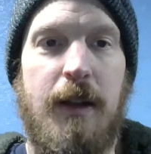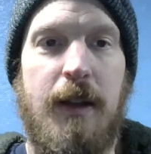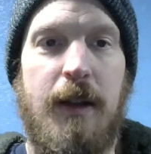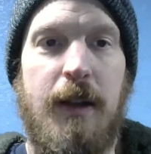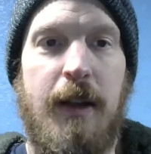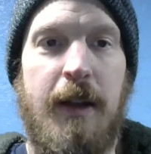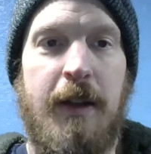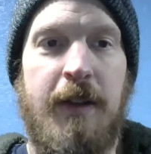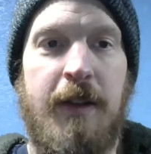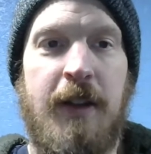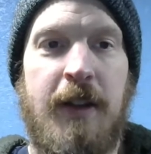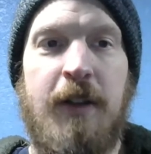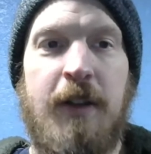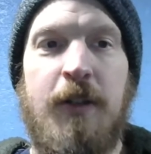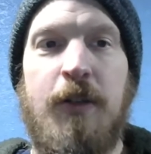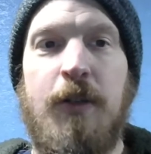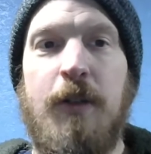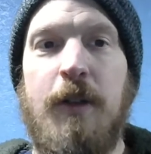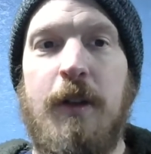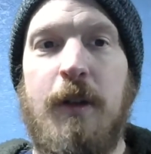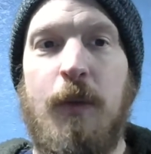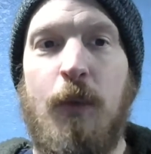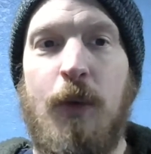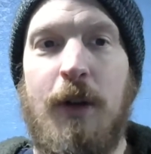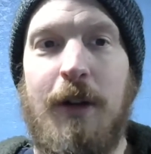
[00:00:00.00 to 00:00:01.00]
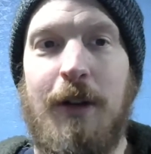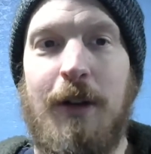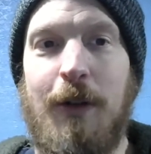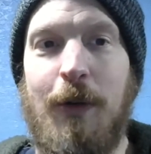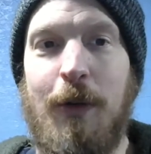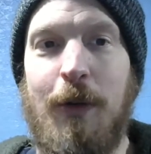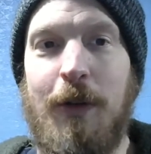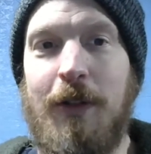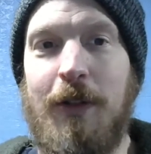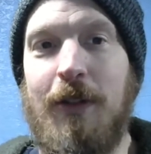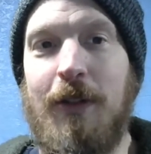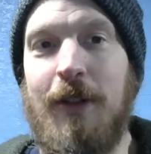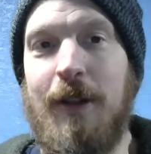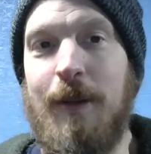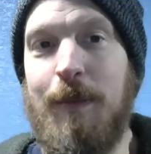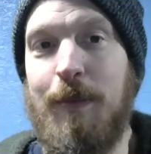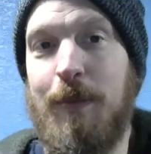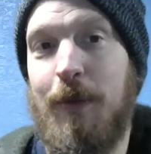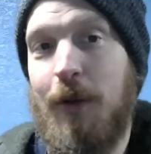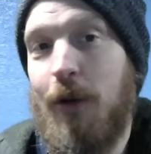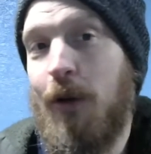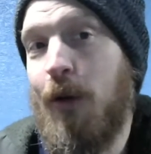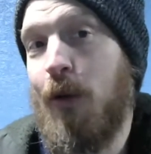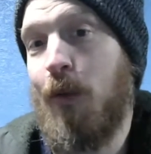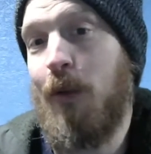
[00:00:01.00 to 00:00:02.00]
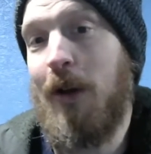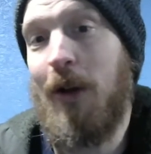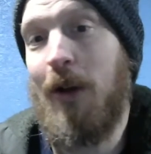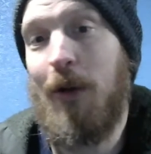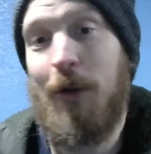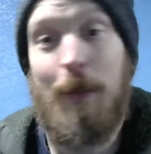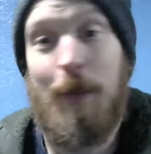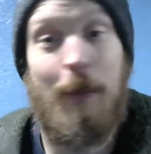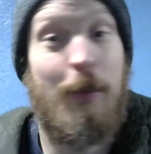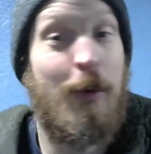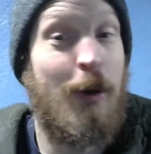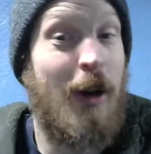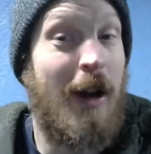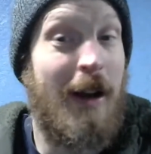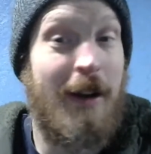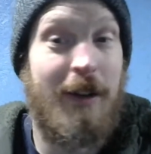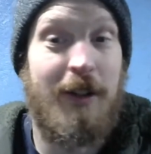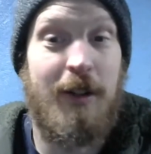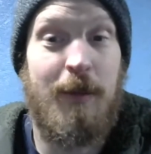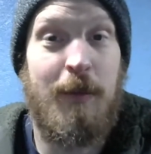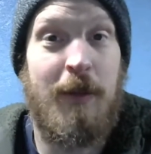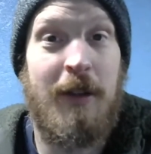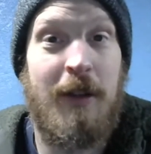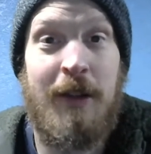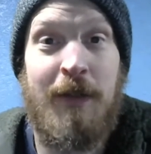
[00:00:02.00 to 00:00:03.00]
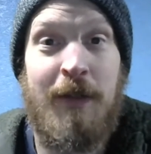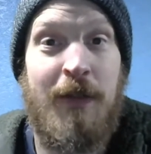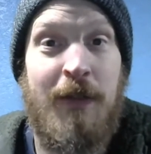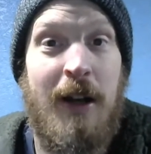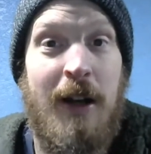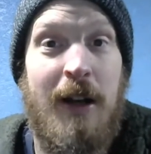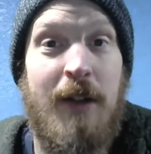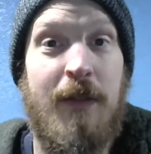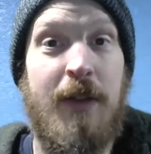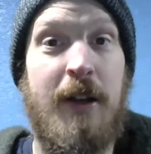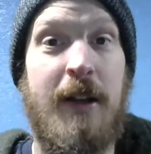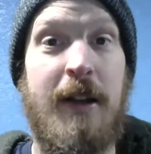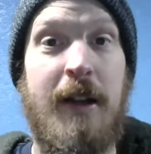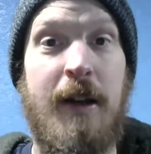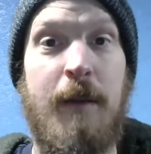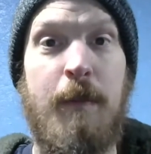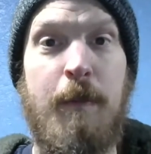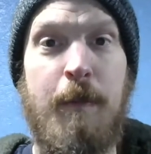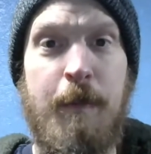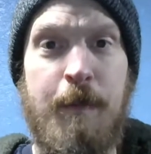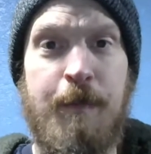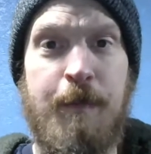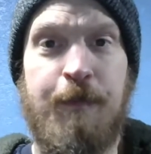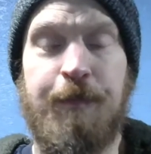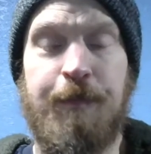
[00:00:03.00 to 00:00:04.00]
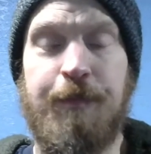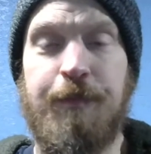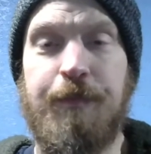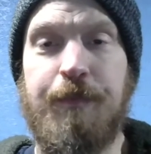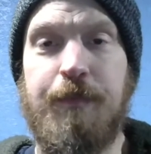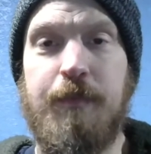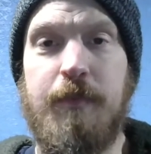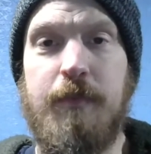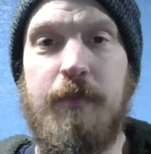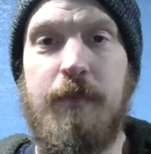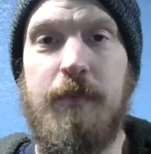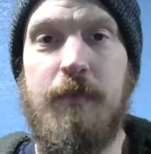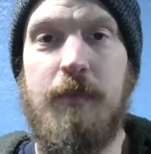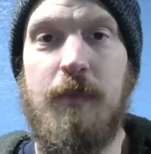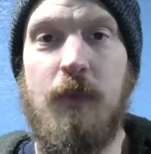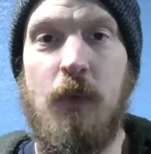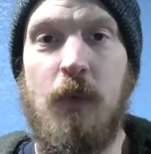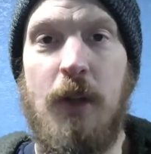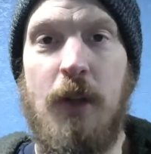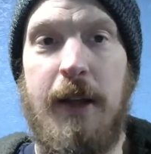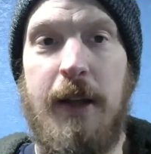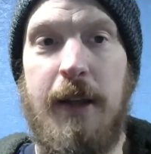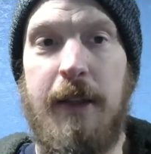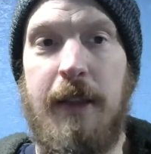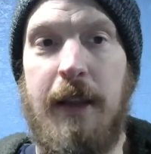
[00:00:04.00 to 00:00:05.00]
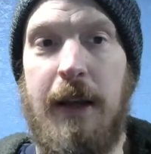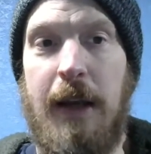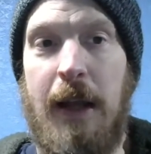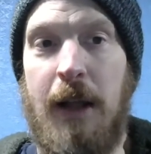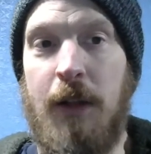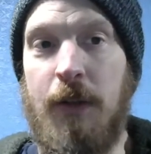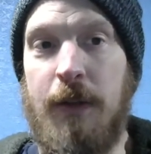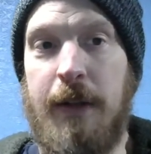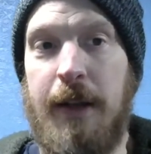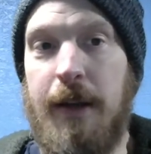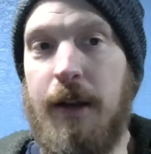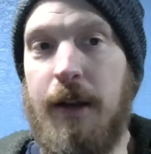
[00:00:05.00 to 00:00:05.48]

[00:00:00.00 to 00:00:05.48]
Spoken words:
essentially want to go to sleep around approximately 5 a.m. and then I'll get